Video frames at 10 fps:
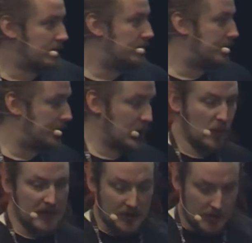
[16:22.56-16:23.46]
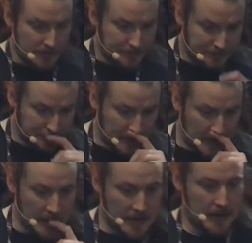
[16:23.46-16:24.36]
few weeks ago,
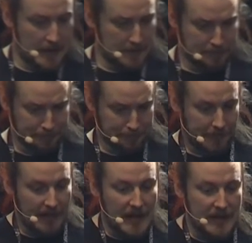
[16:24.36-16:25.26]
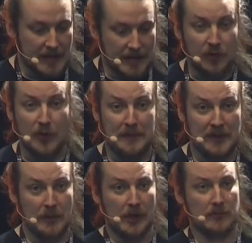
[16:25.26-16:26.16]
has
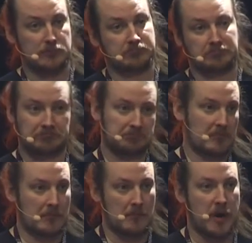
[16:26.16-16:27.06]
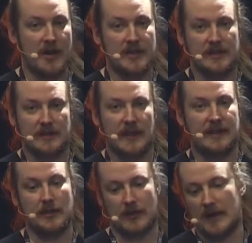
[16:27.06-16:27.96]
scriptable parts that
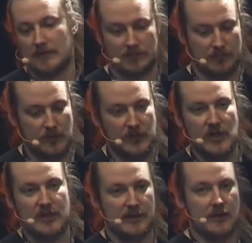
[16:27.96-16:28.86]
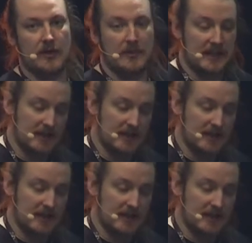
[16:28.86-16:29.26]
you can just automate.